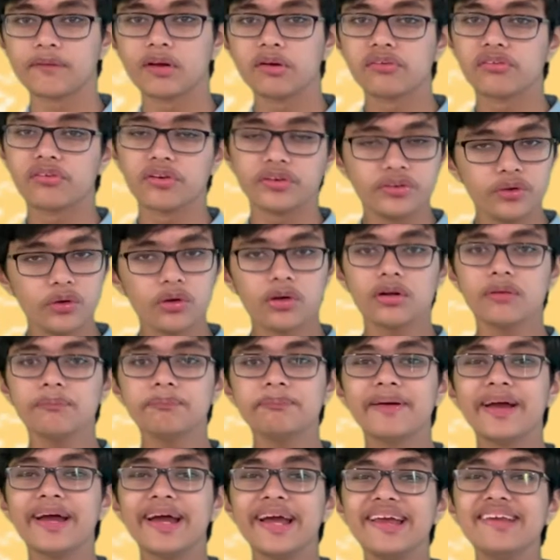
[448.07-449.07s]
So
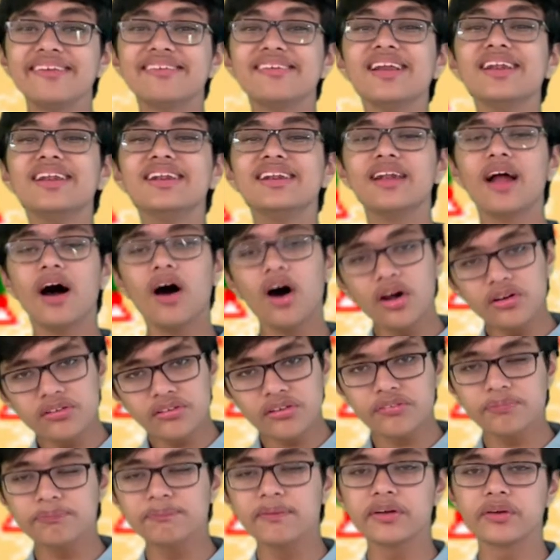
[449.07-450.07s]
Europe is the
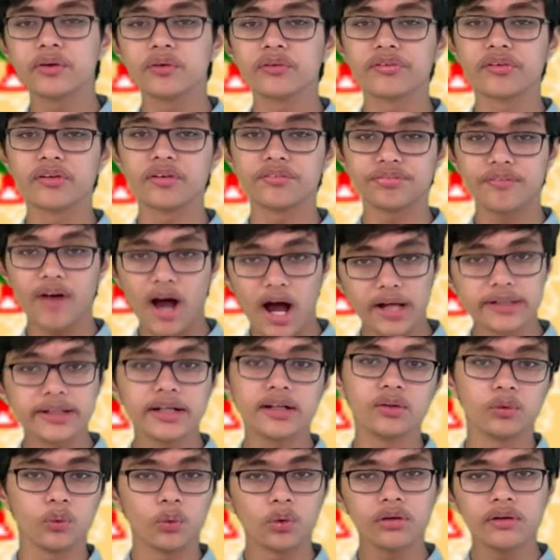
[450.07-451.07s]
largest producer of
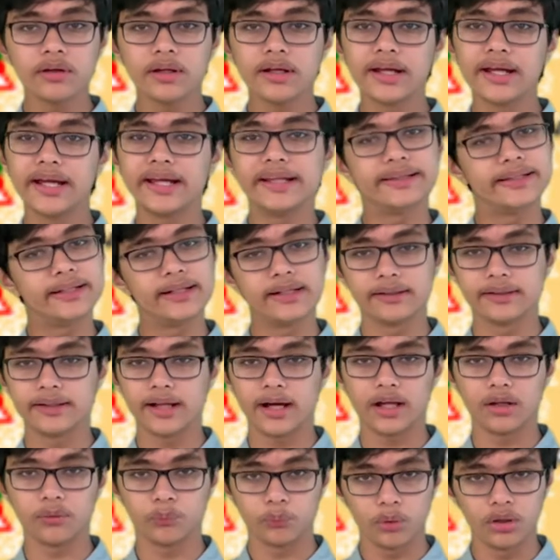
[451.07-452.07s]
iron ore in the
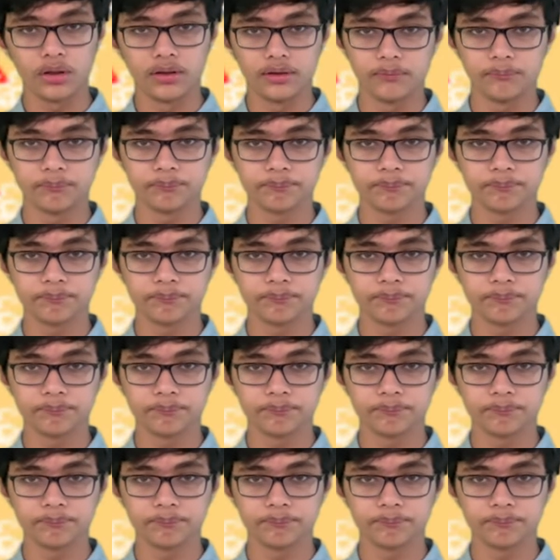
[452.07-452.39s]
entire world.